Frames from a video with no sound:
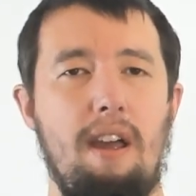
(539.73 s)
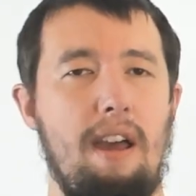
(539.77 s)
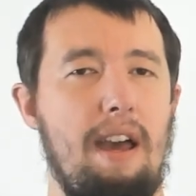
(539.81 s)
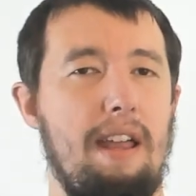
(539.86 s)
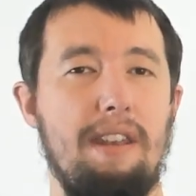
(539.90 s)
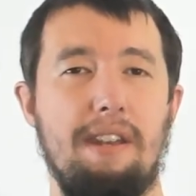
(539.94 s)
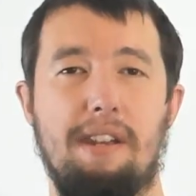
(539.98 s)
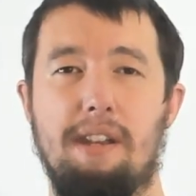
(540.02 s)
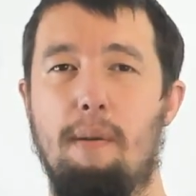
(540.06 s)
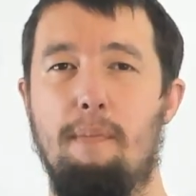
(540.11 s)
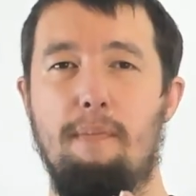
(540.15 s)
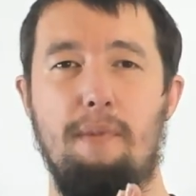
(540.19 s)

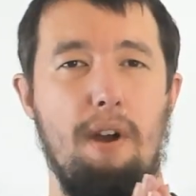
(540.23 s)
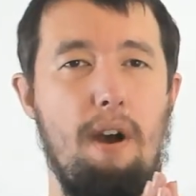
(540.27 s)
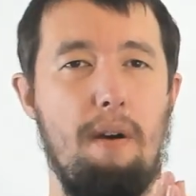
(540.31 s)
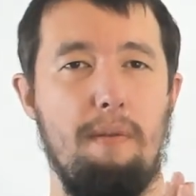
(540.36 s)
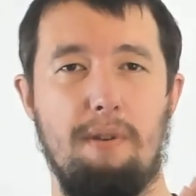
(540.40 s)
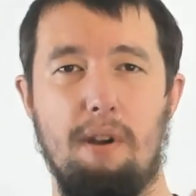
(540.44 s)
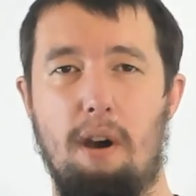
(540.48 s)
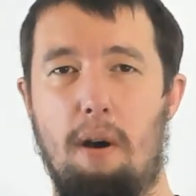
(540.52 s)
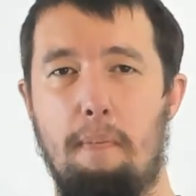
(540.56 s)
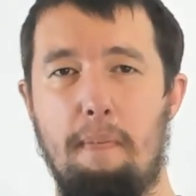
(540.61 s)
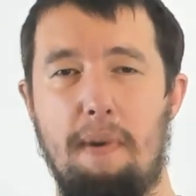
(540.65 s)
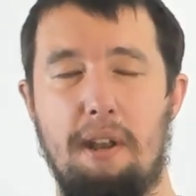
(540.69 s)
and
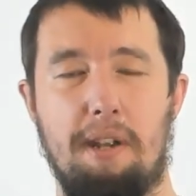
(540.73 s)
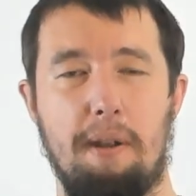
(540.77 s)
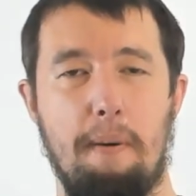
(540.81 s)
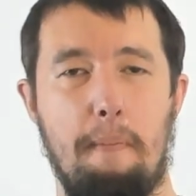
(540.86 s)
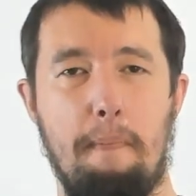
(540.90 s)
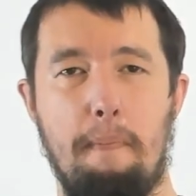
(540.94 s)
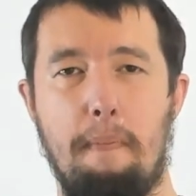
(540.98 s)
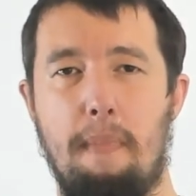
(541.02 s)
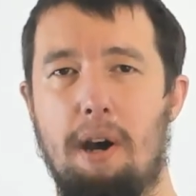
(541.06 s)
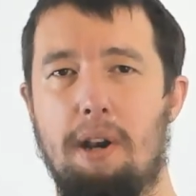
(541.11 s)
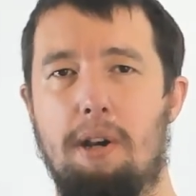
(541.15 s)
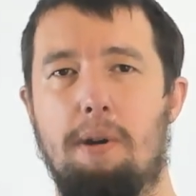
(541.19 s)
sometimes I'll miss a
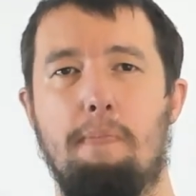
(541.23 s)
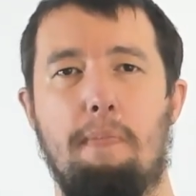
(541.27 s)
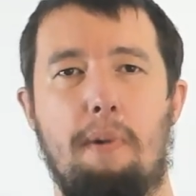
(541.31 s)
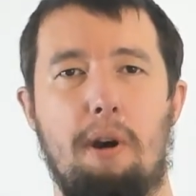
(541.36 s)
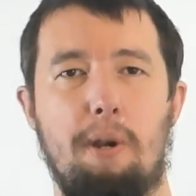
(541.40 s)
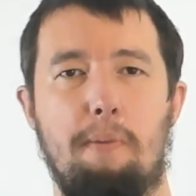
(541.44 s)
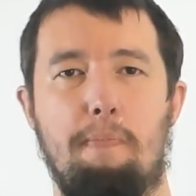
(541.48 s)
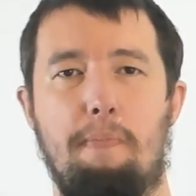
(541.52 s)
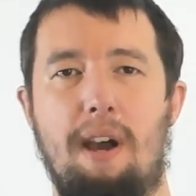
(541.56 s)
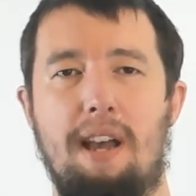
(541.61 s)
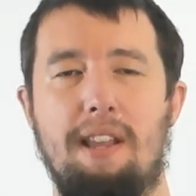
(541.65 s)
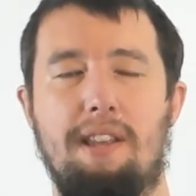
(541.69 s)

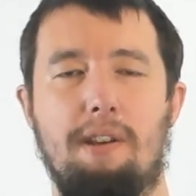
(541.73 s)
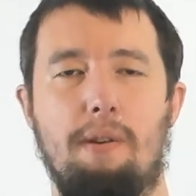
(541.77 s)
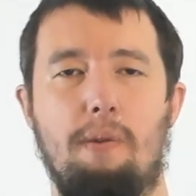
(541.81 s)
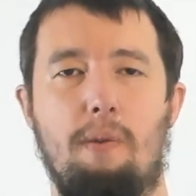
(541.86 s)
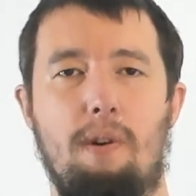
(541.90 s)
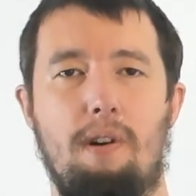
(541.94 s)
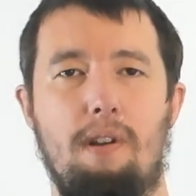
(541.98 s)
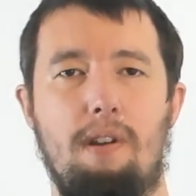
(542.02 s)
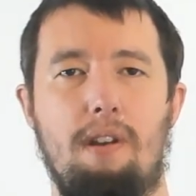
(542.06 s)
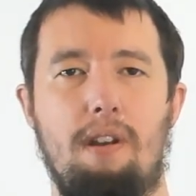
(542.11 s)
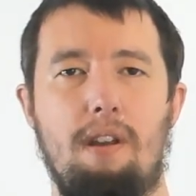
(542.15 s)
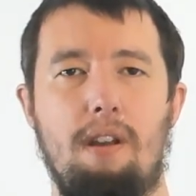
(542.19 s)
much better
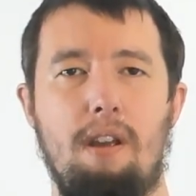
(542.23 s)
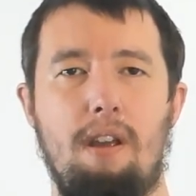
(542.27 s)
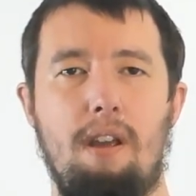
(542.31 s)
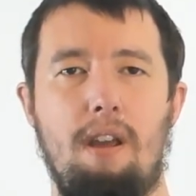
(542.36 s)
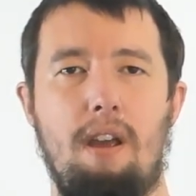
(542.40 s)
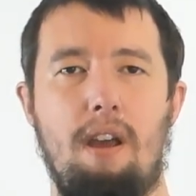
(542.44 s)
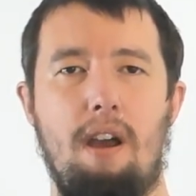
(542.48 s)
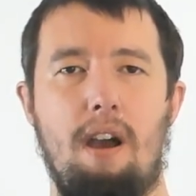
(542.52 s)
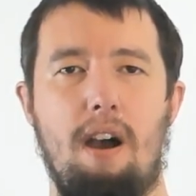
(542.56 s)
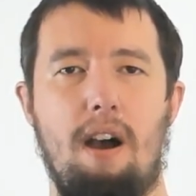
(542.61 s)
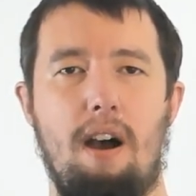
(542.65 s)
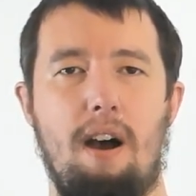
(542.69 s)
one.
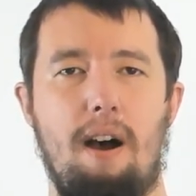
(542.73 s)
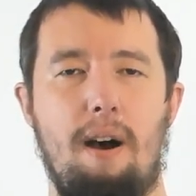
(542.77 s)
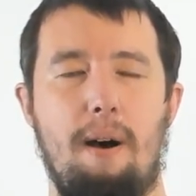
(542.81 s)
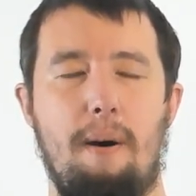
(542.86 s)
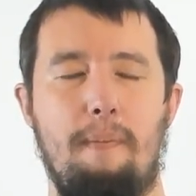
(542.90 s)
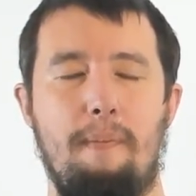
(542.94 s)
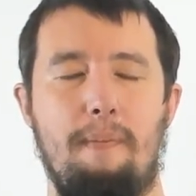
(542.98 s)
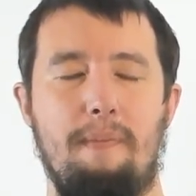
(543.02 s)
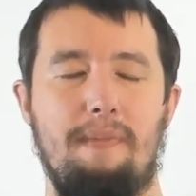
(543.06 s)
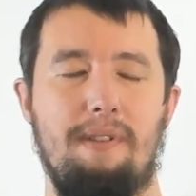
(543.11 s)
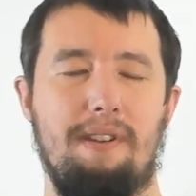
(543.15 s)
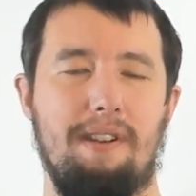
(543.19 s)

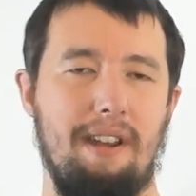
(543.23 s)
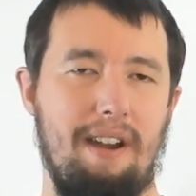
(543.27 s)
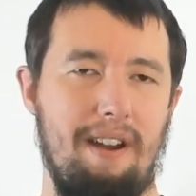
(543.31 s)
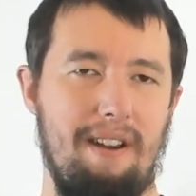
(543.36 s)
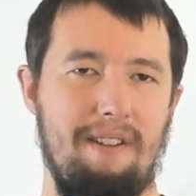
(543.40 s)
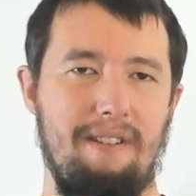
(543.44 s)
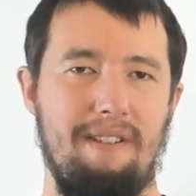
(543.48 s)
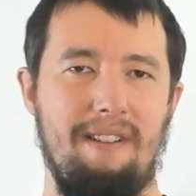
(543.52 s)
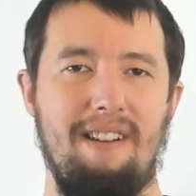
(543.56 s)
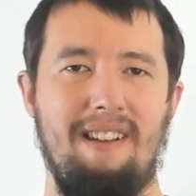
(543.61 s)
So